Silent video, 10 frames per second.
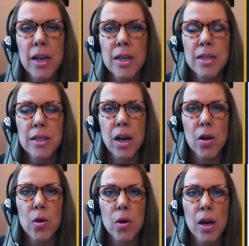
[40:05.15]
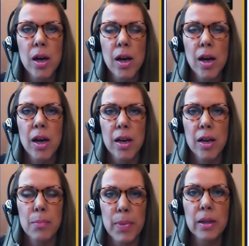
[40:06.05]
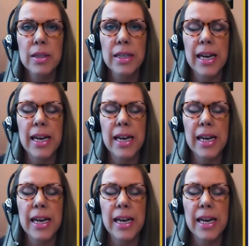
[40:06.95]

So building